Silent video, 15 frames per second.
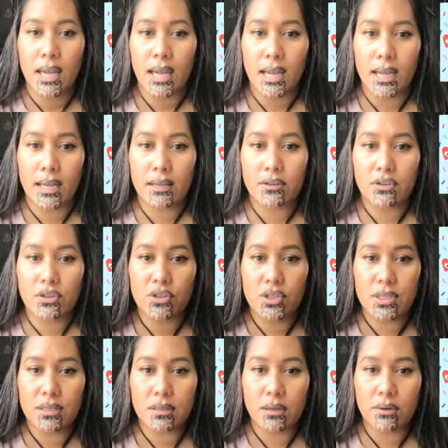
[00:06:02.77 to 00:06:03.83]
And you
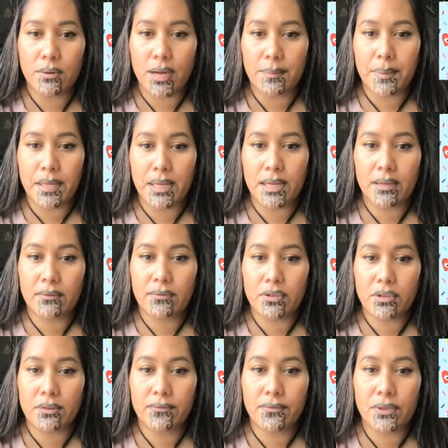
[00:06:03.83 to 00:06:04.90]
just go up here to
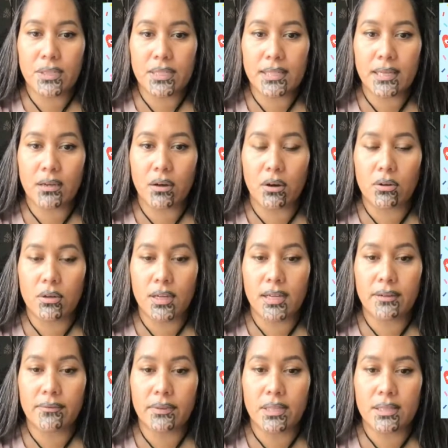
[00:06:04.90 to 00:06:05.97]
the first link, online
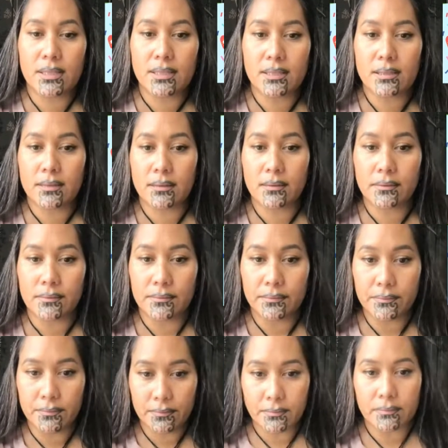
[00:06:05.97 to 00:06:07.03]
events.
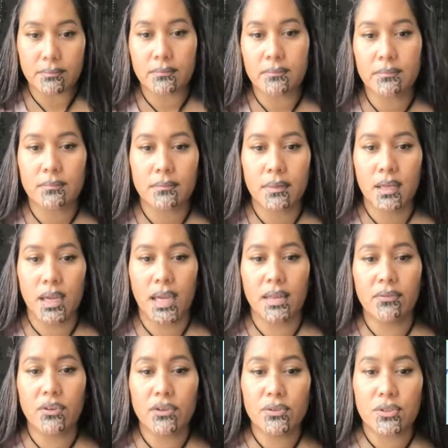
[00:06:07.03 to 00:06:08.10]

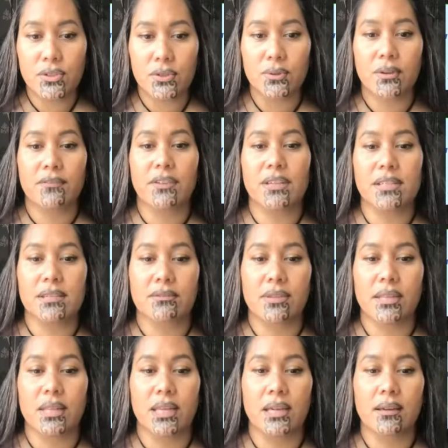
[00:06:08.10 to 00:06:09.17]
And those 2 events are
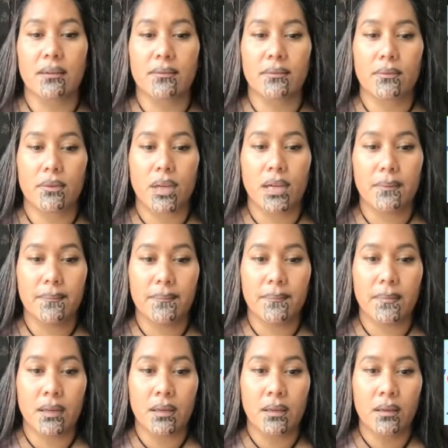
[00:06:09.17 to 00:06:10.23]
in there. Okay.
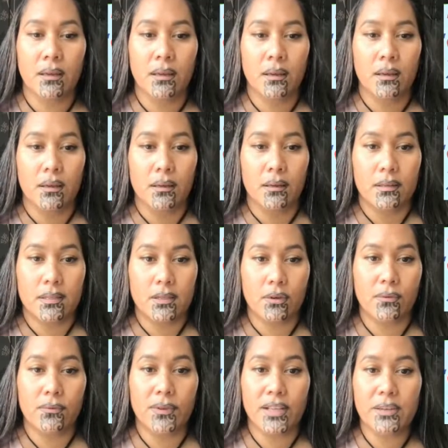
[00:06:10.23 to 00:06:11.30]

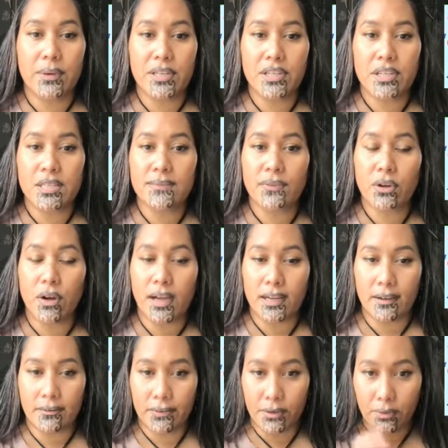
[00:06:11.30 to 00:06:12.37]
So valuations for
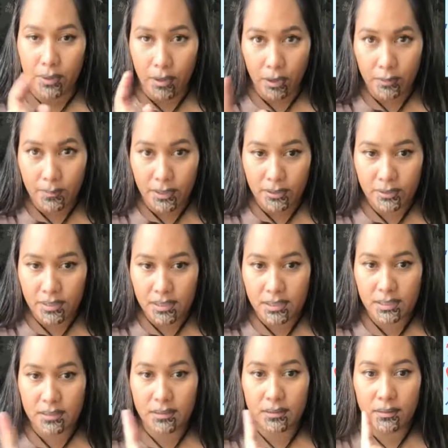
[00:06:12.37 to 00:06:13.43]
Kainga Whenua home
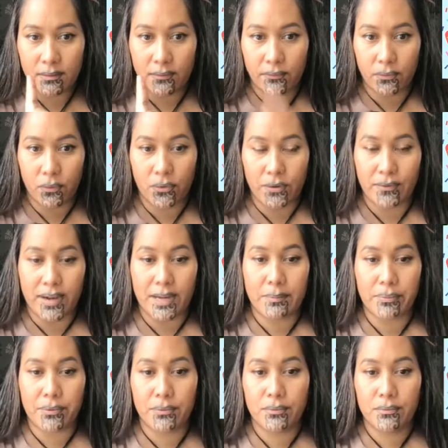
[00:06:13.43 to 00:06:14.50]
loans, 4th of
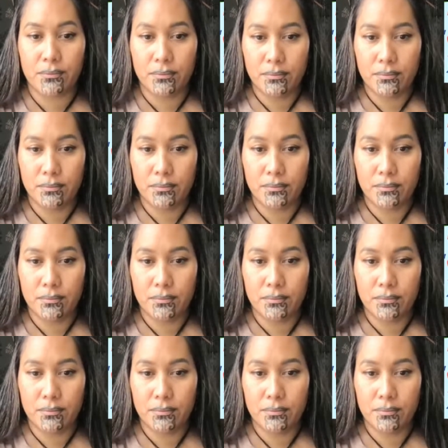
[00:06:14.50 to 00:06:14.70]
April.